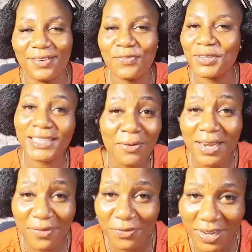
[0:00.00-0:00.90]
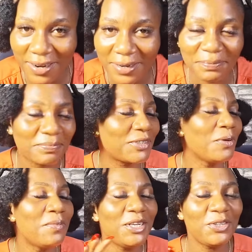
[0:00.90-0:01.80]
for South Africa,
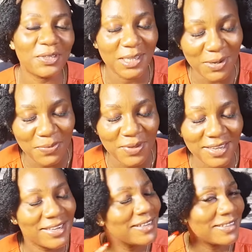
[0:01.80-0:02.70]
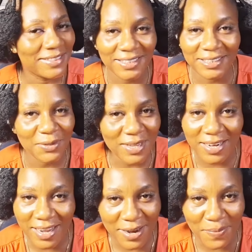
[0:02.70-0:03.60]
somebody should tell me this is not
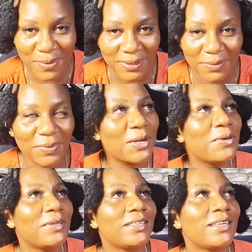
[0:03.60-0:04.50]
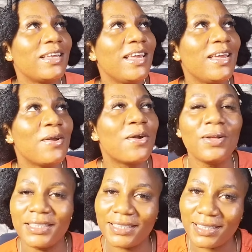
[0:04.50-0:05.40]
an airport, because in
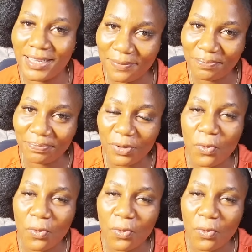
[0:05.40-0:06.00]
God's name,